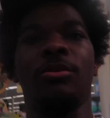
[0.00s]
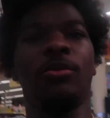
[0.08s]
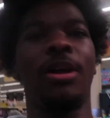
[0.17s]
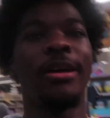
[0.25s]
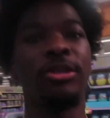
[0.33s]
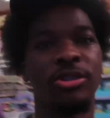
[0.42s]

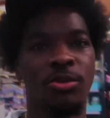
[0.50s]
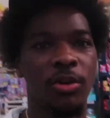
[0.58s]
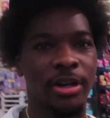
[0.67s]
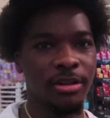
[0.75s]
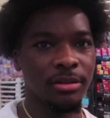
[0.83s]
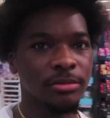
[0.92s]
When I used to
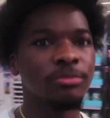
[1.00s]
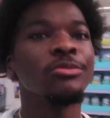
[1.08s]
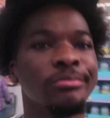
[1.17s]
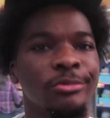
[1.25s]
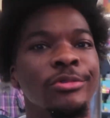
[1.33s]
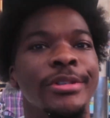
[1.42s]
work here,
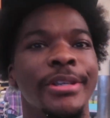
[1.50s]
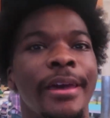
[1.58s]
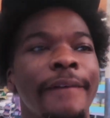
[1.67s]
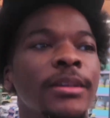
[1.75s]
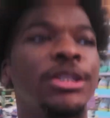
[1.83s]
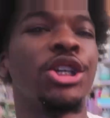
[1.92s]
we used to have it